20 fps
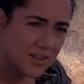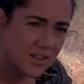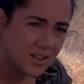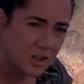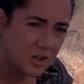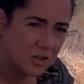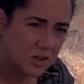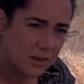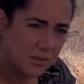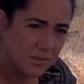
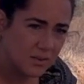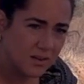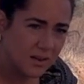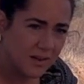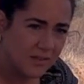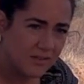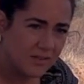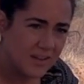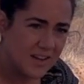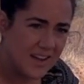Drop the
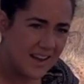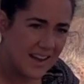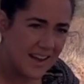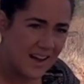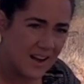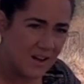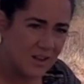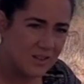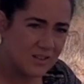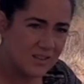left knee
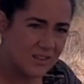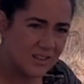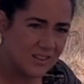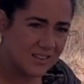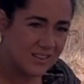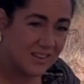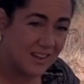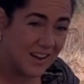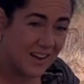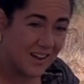out to the
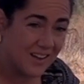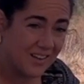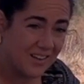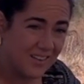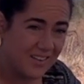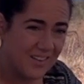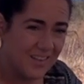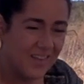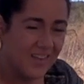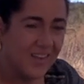side.
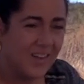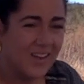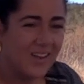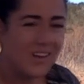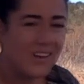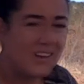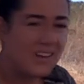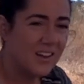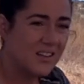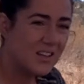
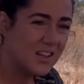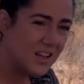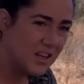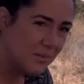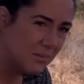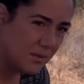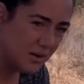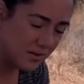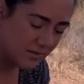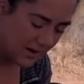Now
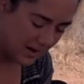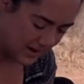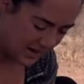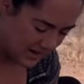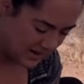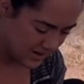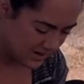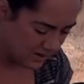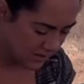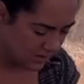keep your right
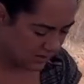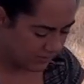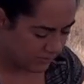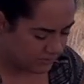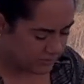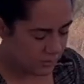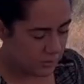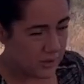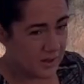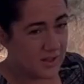hand on the
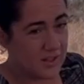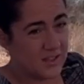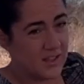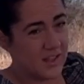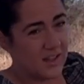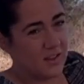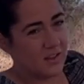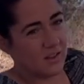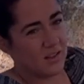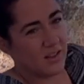floor.
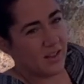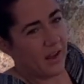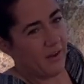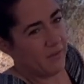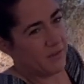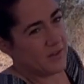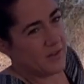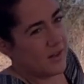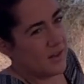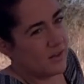Take your
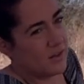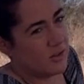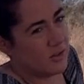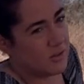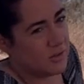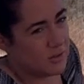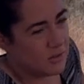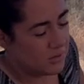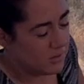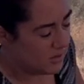left hand
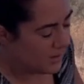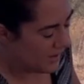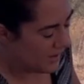to the